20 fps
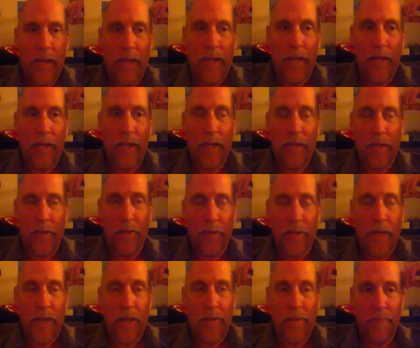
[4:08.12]
and locked
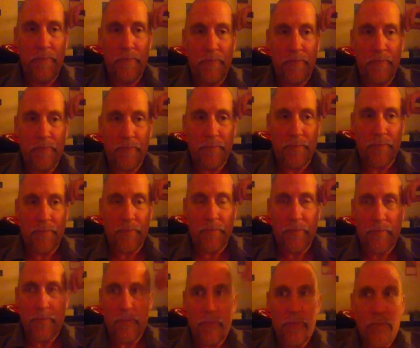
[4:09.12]
us out.
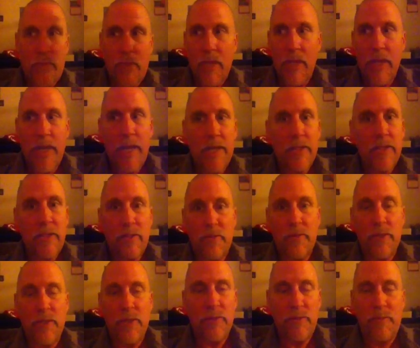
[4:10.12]
And I had two
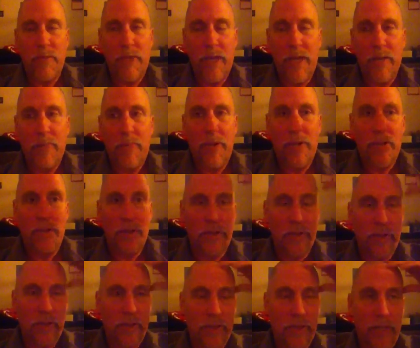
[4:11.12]
friends with me. I had Paul and
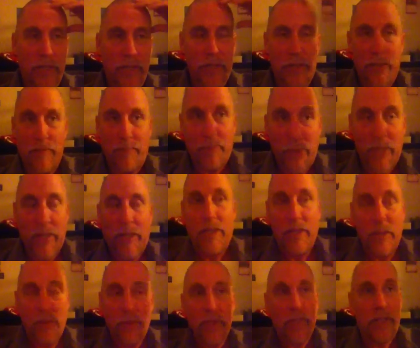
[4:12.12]
Chris, and I kept banging
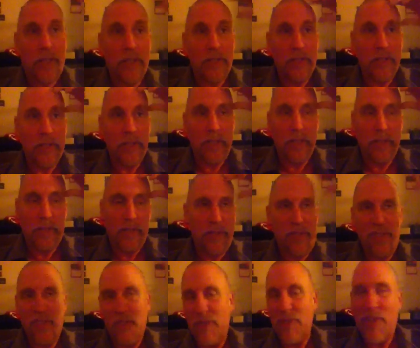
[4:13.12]
on the window, let us in. And my
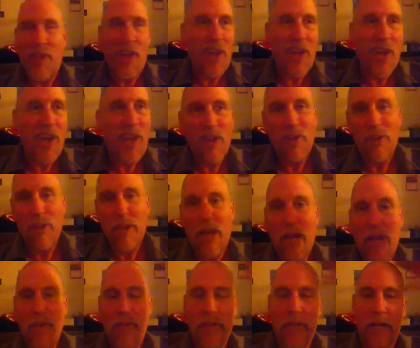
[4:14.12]
sisters, ha, ah, were
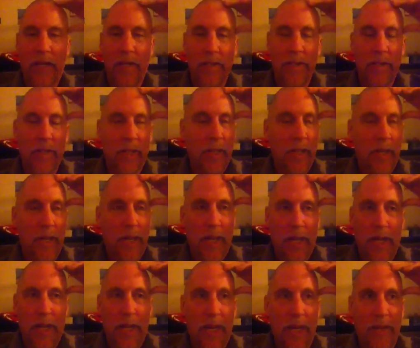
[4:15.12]
laughing at us.
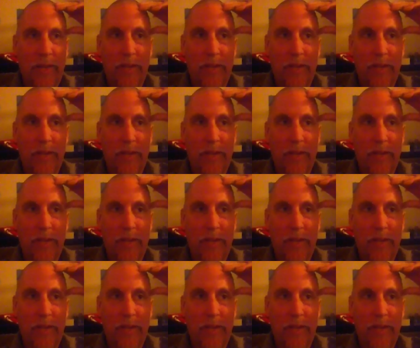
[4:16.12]
And I